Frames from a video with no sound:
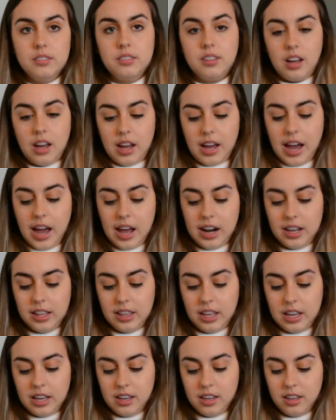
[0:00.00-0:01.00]
I had it
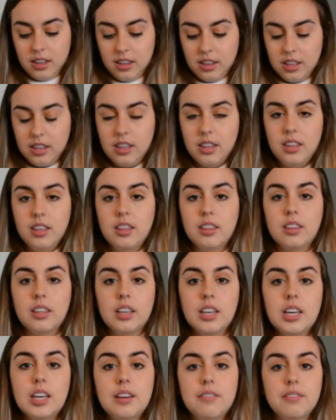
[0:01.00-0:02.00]
like in the
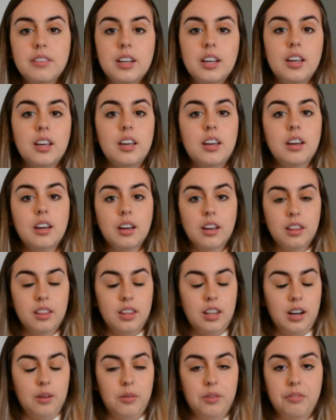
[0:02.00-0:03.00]
evening,
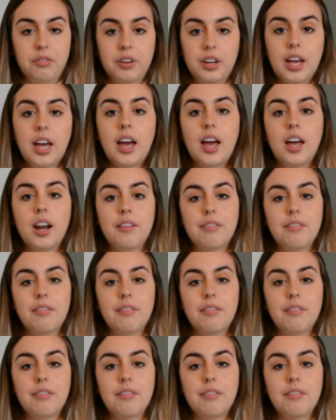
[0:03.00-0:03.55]
then I would forget.